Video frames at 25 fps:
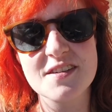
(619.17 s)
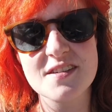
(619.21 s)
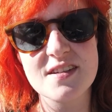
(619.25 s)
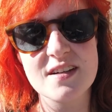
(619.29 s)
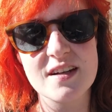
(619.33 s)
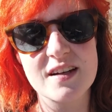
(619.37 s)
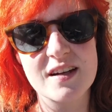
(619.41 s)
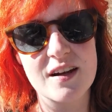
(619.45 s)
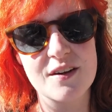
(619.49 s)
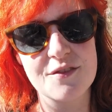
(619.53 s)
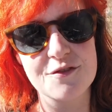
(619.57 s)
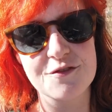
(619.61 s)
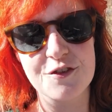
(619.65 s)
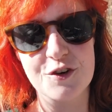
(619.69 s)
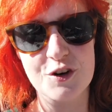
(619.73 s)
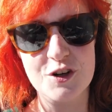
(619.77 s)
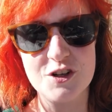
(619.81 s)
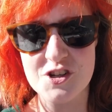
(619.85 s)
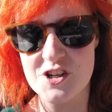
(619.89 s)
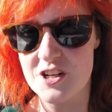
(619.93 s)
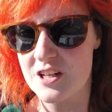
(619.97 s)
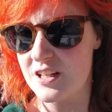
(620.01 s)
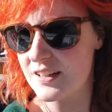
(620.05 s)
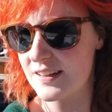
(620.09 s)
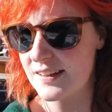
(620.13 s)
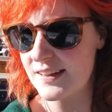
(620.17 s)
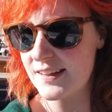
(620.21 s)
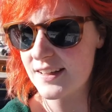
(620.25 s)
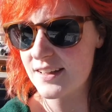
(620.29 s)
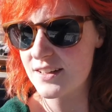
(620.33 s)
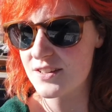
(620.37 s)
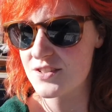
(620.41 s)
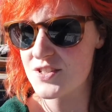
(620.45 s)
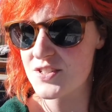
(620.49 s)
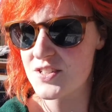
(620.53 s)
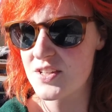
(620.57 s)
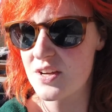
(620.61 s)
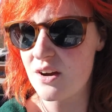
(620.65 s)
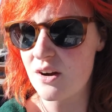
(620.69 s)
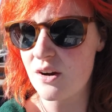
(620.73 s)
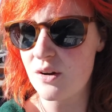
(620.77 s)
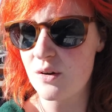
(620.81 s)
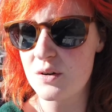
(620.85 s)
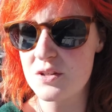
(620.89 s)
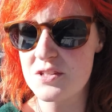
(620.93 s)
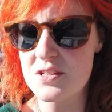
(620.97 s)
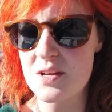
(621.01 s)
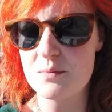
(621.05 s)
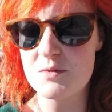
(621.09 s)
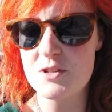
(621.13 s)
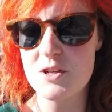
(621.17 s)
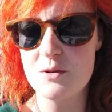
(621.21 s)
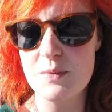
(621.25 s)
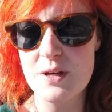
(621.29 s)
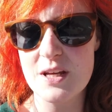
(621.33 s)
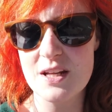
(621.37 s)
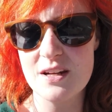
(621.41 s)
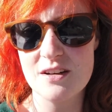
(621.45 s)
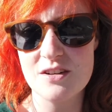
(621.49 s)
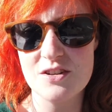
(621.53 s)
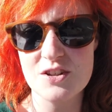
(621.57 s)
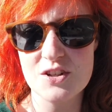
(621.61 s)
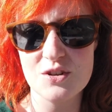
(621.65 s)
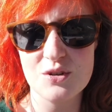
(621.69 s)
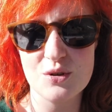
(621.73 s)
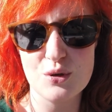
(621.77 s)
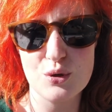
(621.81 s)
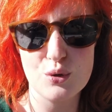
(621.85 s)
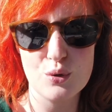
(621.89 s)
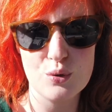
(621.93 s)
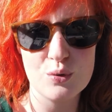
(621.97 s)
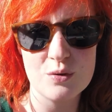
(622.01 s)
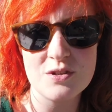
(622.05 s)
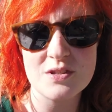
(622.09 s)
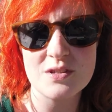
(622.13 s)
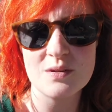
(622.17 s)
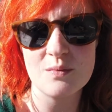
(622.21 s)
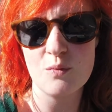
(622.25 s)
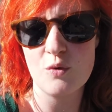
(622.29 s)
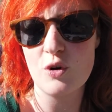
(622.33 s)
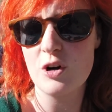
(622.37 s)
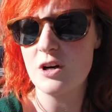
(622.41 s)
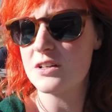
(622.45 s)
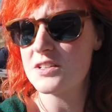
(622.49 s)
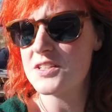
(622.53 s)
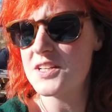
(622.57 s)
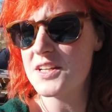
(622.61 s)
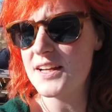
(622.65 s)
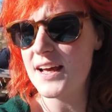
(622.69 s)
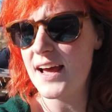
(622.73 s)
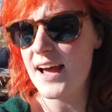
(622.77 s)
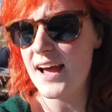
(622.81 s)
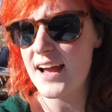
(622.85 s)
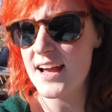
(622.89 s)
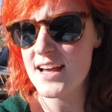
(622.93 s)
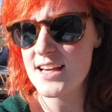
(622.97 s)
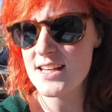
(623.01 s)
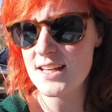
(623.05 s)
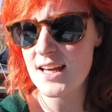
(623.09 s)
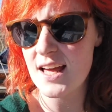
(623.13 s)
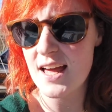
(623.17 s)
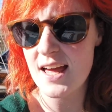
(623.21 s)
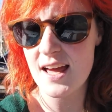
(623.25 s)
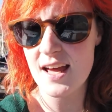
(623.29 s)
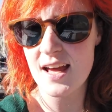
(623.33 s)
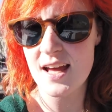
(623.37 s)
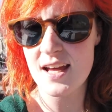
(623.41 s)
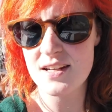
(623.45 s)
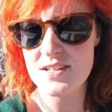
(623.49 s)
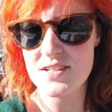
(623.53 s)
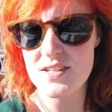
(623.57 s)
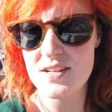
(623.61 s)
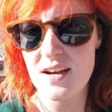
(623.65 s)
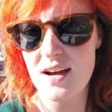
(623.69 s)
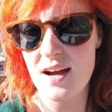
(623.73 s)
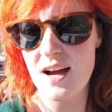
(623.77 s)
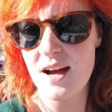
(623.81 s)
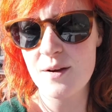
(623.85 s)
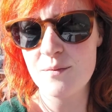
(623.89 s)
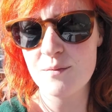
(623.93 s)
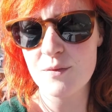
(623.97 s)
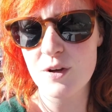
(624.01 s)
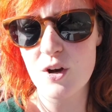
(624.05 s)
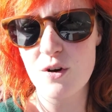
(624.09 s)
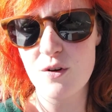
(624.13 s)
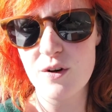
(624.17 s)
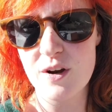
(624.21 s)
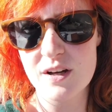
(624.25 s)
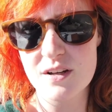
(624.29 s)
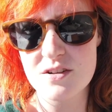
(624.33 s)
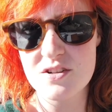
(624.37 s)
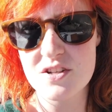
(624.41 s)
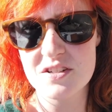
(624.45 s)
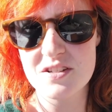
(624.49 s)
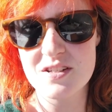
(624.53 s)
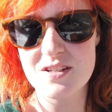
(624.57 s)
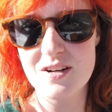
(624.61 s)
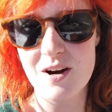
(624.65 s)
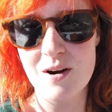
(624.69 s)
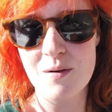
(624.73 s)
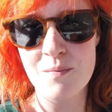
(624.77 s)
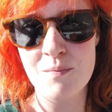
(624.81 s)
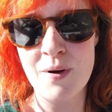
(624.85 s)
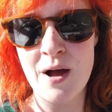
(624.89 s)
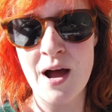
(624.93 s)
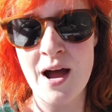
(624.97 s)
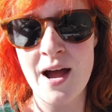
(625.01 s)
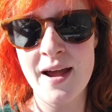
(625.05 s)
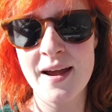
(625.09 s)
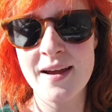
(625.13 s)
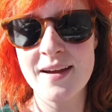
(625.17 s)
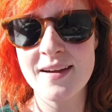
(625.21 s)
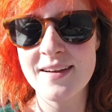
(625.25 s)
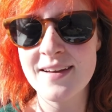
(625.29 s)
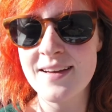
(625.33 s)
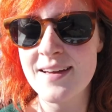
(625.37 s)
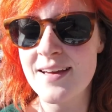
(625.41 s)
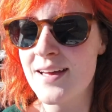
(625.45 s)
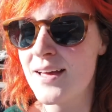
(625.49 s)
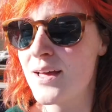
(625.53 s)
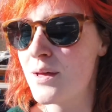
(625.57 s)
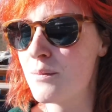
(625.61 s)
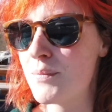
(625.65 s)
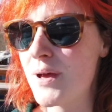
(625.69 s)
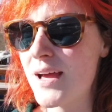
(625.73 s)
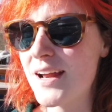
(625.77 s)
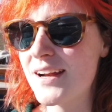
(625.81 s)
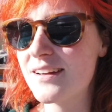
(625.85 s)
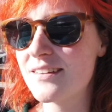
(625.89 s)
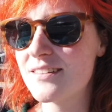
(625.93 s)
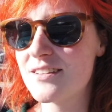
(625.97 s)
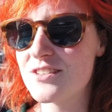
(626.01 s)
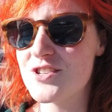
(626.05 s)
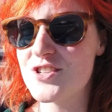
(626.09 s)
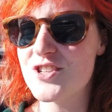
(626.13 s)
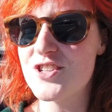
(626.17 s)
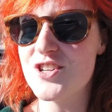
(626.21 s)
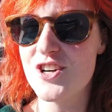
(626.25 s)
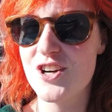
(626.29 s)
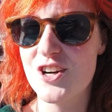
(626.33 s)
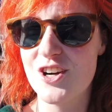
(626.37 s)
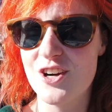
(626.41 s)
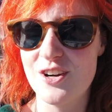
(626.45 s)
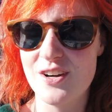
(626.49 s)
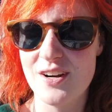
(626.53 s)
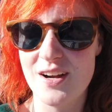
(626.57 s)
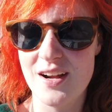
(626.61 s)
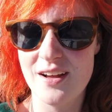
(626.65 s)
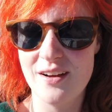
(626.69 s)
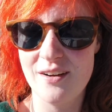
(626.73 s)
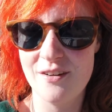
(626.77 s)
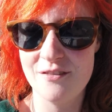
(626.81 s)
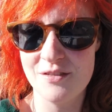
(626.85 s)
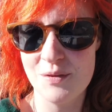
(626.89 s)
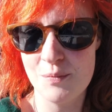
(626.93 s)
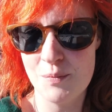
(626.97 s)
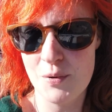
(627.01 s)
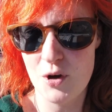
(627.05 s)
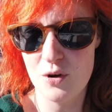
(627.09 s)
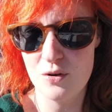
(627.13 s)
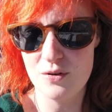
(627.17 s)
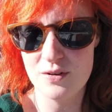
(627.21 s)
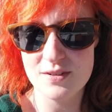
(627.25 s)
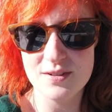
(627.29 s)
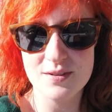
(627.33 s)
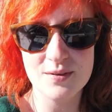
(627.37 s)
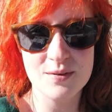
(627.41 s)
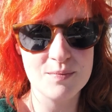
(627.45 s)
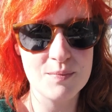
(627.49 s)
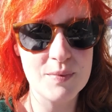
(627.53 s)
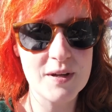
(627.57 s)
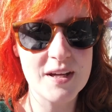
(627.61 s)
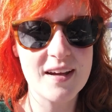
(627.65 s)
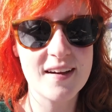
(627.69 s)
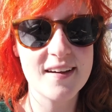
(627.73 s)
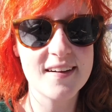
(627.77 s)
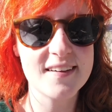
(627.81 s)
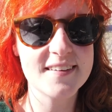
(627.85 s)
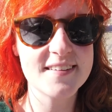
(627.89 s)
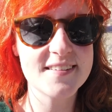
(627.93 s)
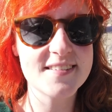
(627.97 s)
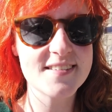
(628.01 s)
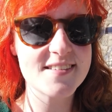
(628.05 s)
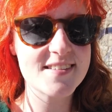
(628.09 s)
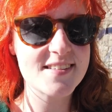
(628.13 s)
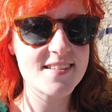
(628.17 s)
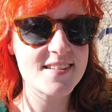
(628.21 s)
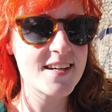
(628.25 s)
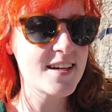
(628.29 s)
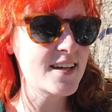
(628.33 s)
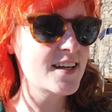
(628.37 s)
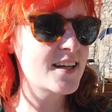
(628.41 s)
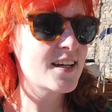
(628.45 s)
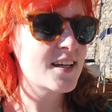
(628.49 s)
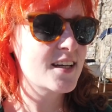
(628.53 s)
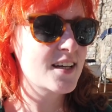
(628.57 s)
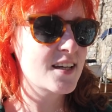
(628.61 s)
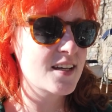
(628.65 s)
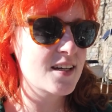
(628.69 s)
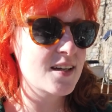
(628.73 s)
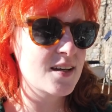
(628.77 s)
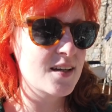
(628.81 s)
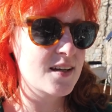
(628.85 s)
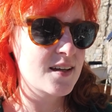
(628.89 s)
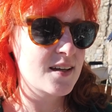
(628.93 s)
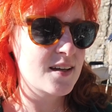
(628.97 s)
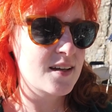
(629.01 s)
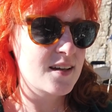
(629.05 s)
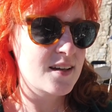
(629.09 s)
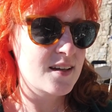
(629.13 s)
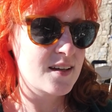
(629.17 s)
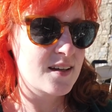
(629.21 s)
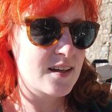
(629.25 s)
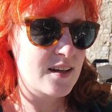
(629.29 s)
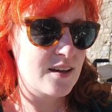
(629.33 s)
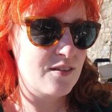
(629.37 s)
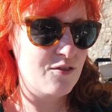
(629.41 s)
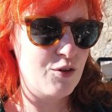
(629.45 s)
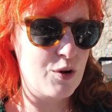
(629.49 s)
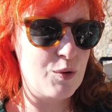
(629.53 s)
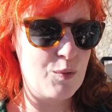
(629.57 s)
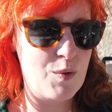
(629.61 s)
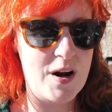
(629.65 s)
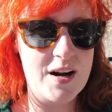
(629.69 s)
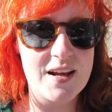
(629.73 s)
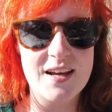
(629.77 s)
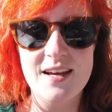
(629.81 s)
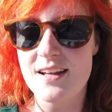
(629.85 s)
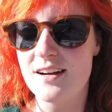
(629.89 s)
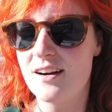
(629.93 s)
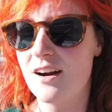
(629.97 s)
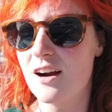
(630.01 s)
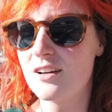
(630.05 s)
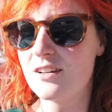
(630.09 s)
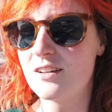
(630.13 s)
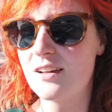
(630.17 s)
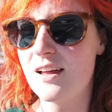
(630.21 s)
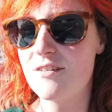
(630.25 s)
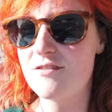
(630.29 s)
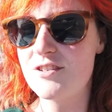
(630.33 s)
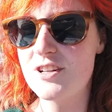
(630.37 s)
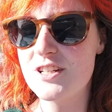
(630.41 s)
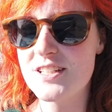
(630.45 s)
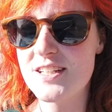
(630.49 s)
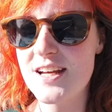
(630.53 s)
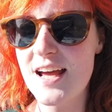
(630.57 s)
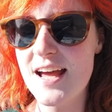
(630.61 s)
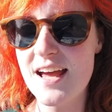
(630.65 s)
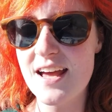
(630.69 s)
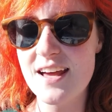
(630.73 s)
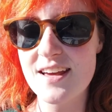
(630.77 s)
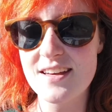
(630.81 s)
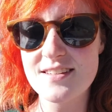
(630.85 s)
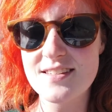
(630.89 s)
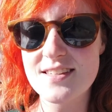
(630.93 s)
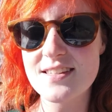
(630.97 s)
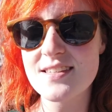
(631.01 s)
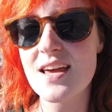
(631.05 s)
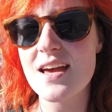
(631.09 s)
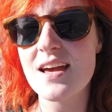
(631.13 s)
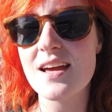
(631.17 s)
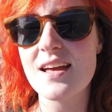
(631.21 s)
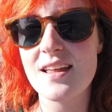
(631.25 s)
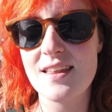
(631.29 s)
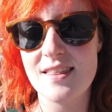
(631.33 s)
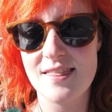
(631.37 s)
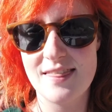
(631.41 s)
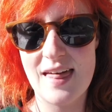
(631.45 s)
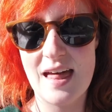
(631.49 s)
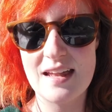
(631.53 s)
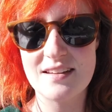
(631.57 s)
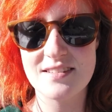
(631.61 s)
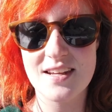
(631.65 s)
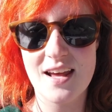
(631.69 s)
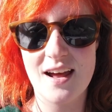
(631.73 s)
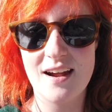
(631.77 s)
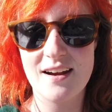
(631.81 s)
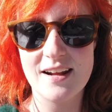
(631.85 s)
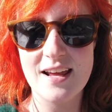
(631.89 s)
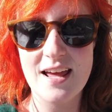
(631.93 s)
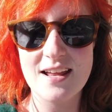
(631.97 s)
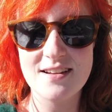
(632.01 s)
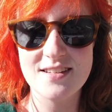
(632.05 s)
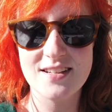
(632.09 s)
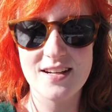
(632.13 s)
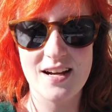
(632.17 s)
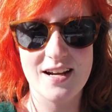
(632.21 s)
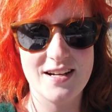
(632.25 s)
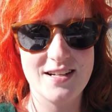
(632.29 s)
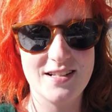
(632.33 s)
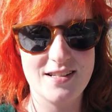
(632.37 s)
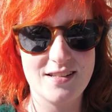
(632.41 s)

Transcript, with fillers: sick, unfortunately, so it's up to me to do some work today, and uh, I'm going to start by painting the stern of the boat, because if we want to hit our 11 days, that's got to get done.